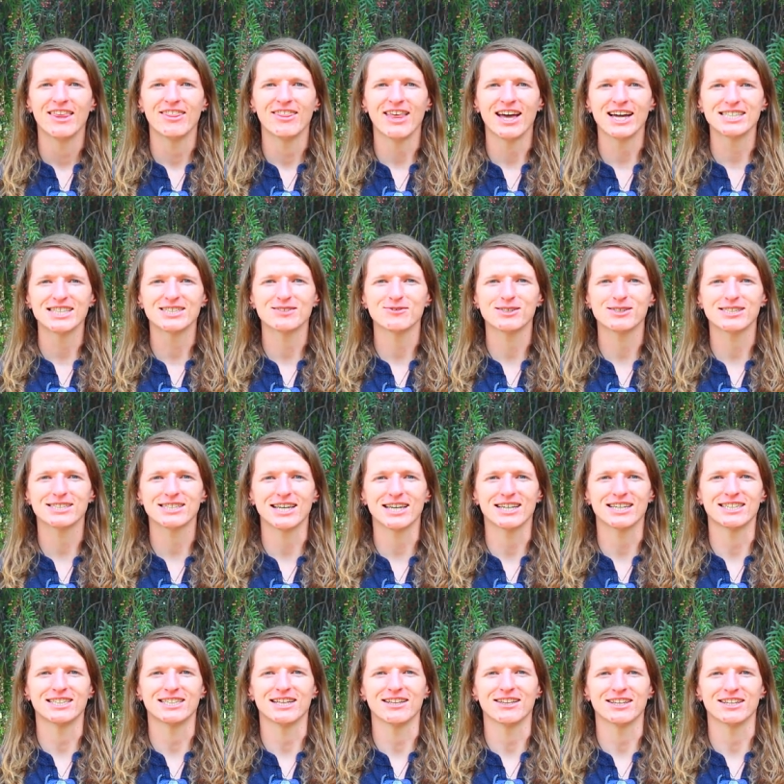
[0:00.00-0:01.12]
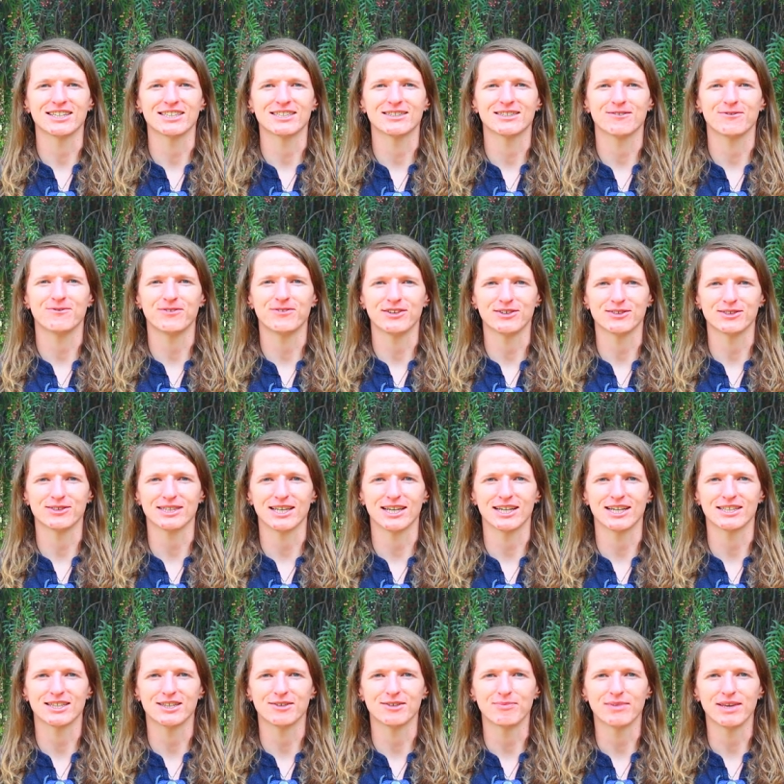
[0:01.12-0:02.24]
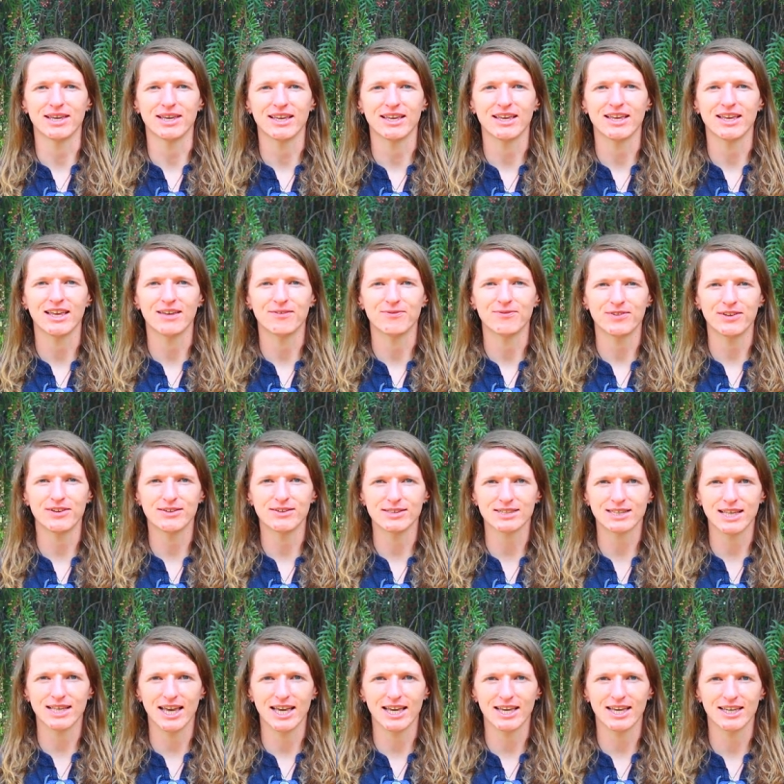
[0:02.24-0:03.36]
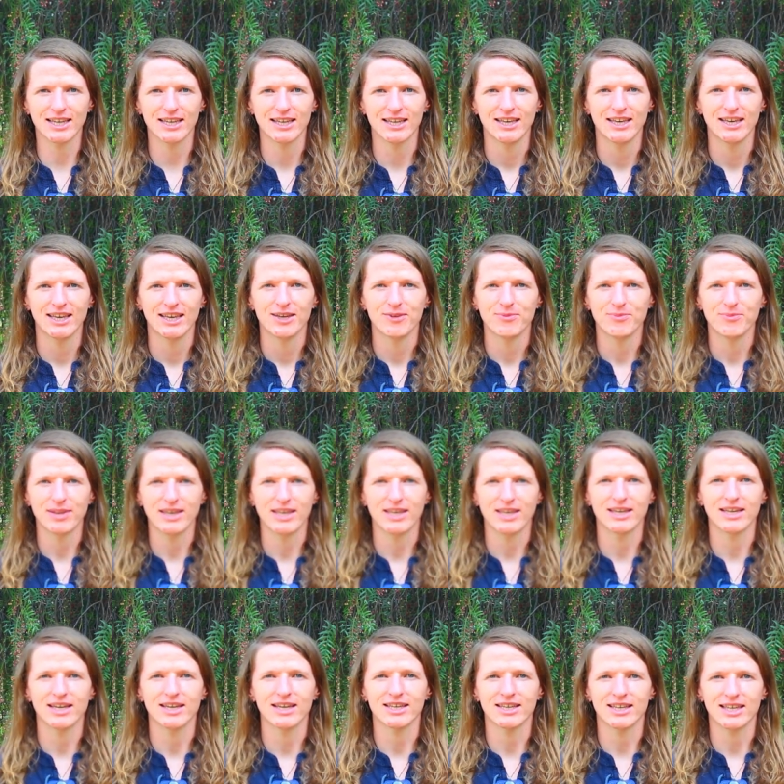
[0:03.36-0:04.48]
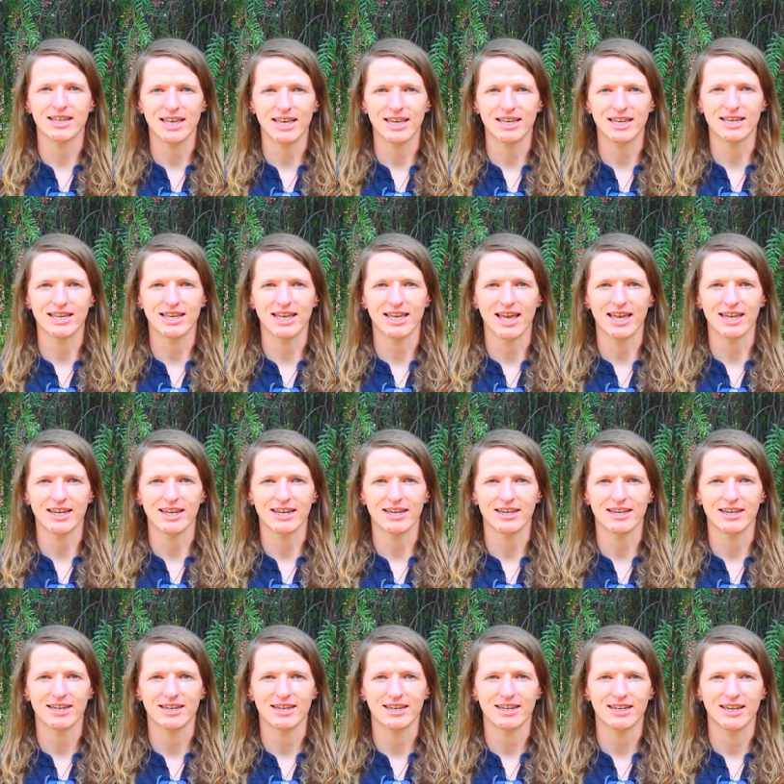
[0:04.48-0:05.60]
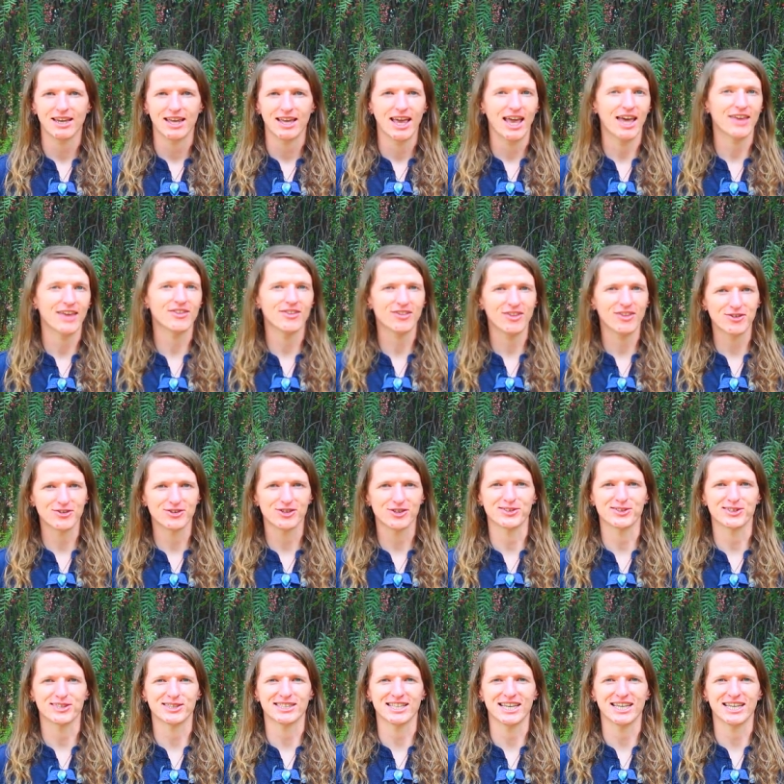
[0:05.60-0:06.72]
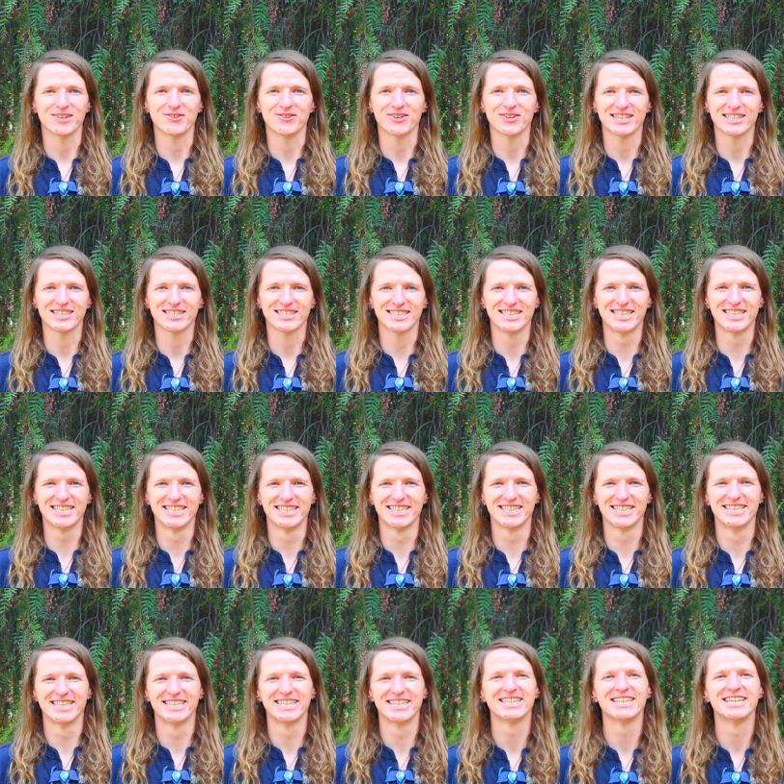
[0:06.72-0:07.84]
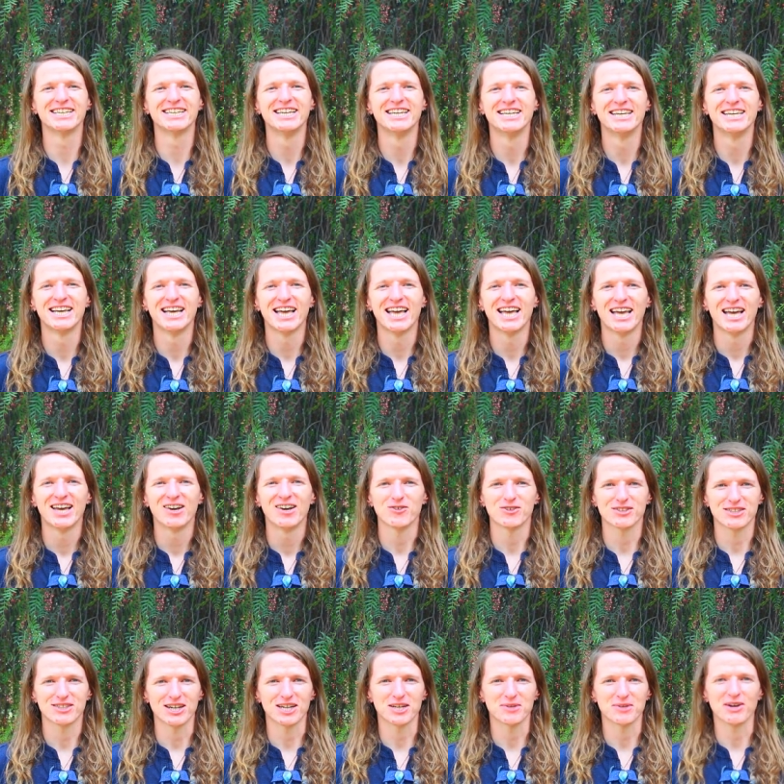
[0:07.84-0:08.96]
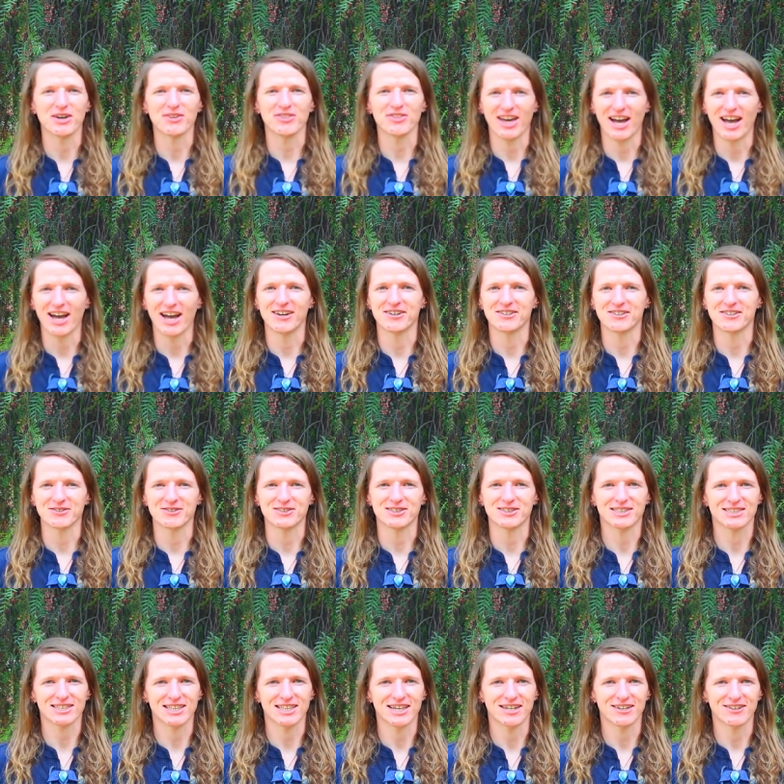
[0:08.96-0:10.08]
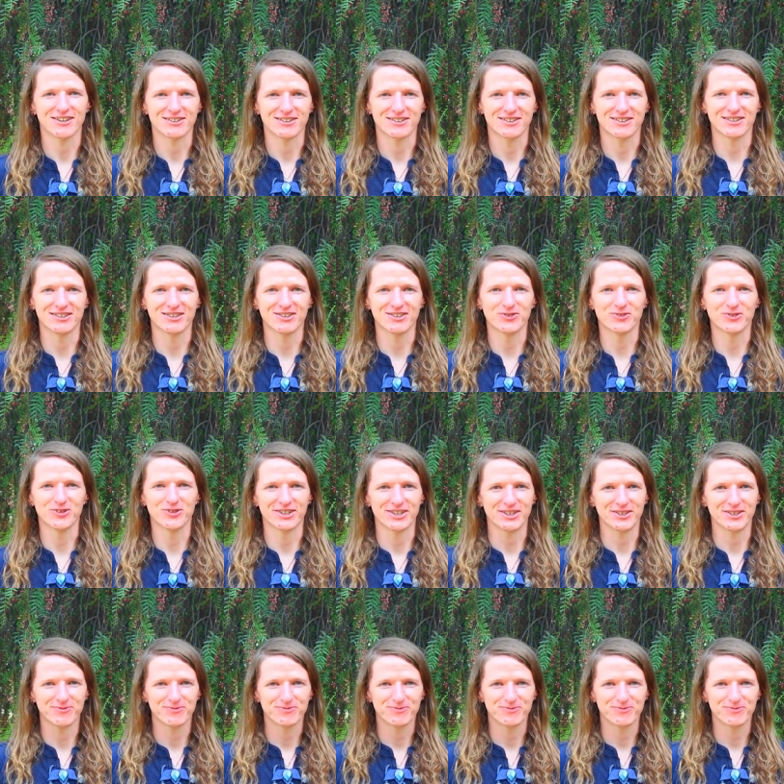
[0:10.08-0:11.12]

That's what psychedelics feels like to me. It feels like being a kid again. At the low doses anyways. We'll talk about the higher doses later, don't worry.